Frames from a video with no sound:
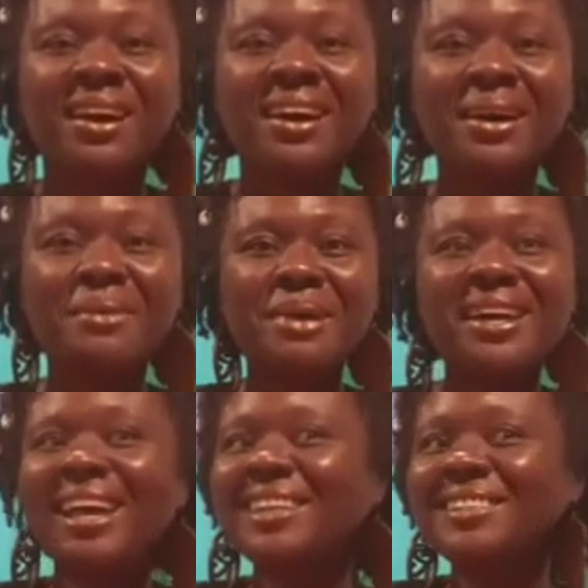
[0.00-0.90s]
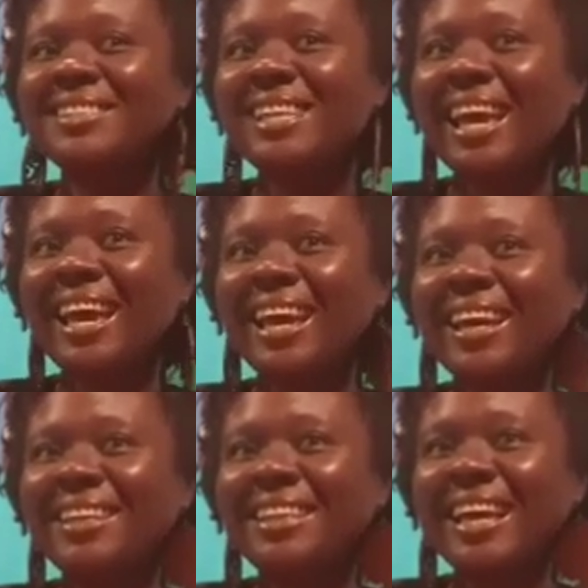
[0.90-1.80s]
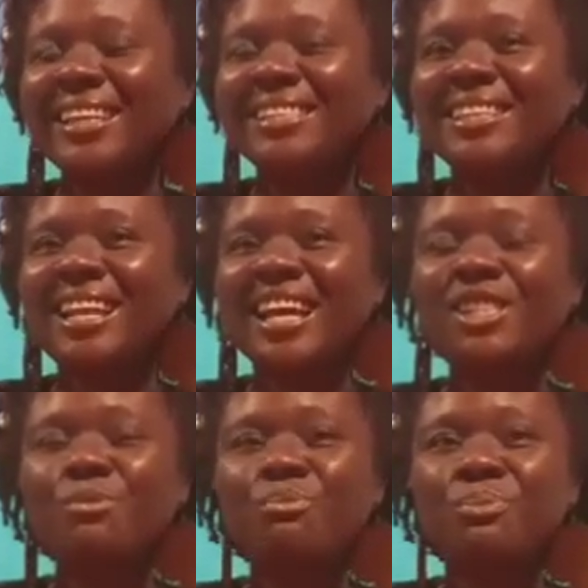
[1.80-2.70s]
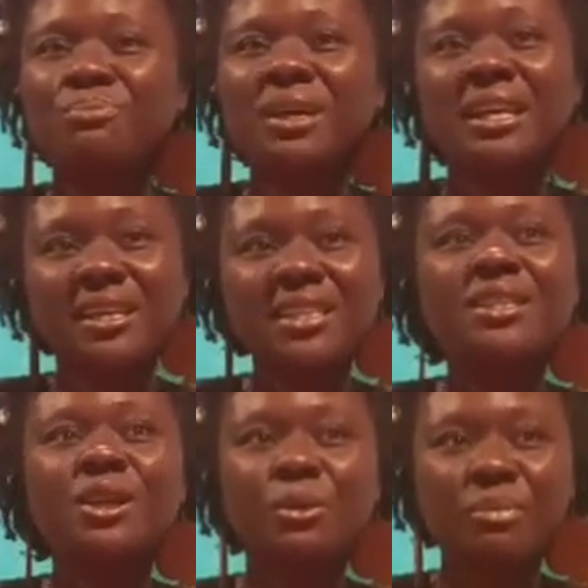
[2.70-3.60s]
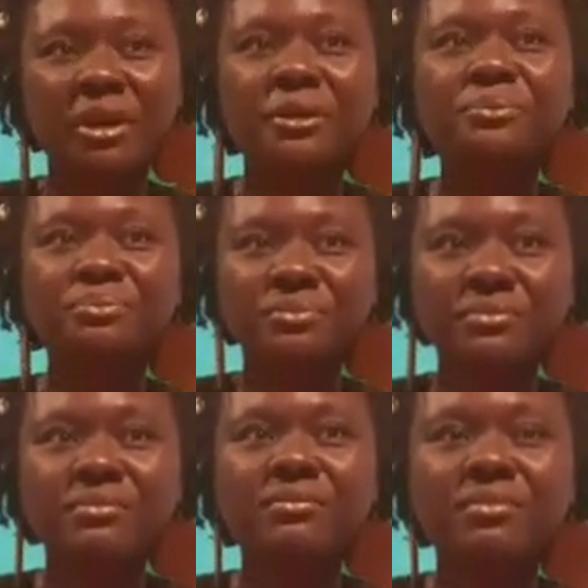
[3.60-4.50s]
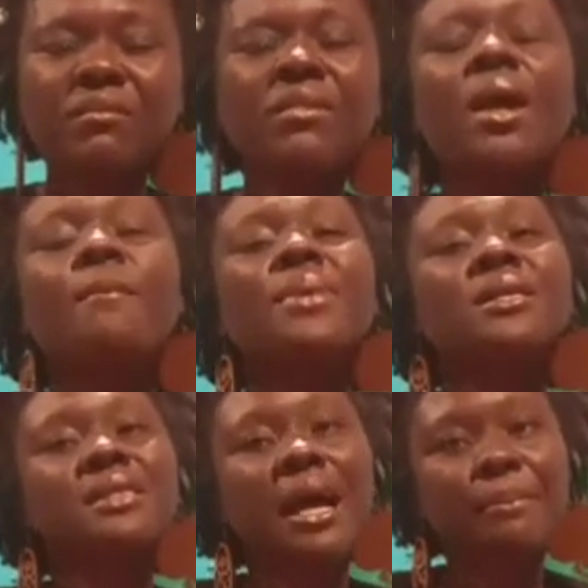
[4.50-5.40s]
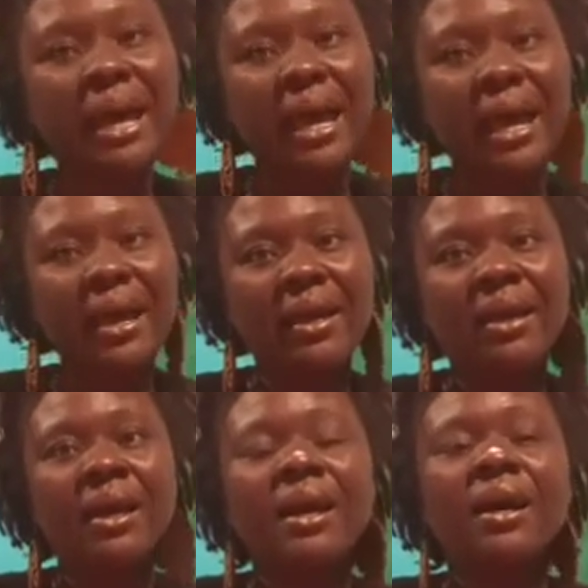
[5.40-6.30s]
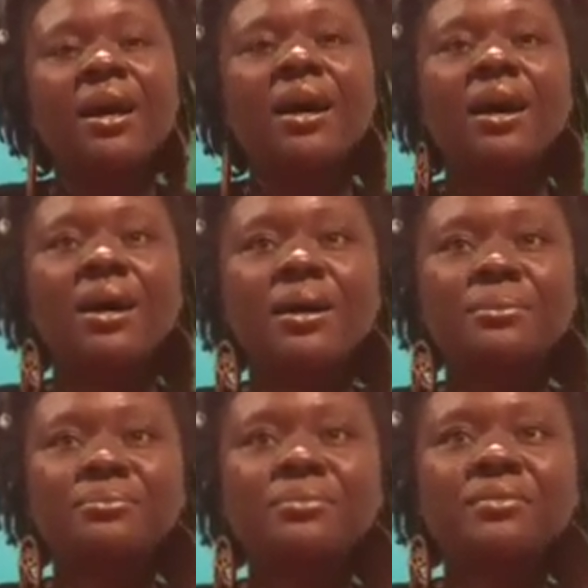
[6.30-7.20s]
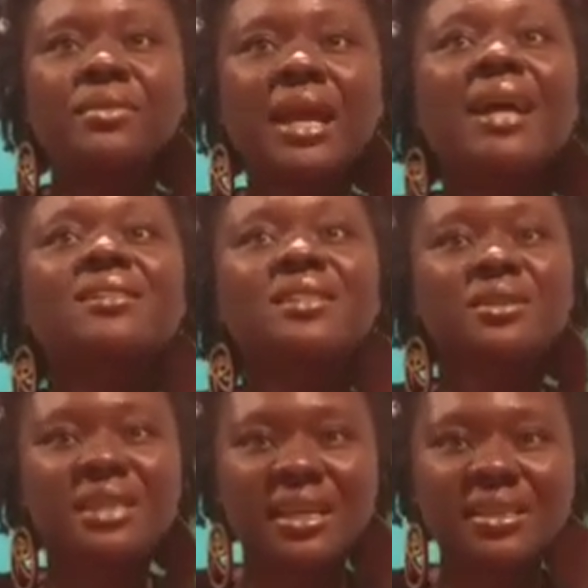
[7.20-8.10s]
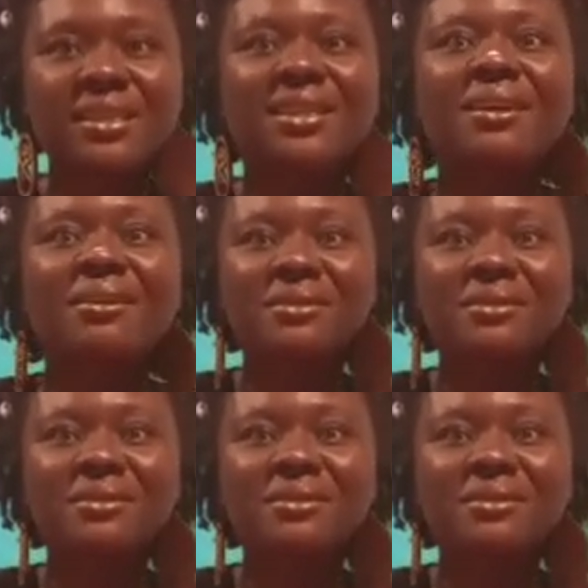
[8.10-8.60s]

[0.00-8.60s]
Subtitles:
I can't say that it's less. It's a little bitter, but it's not bad. I can still taste it though.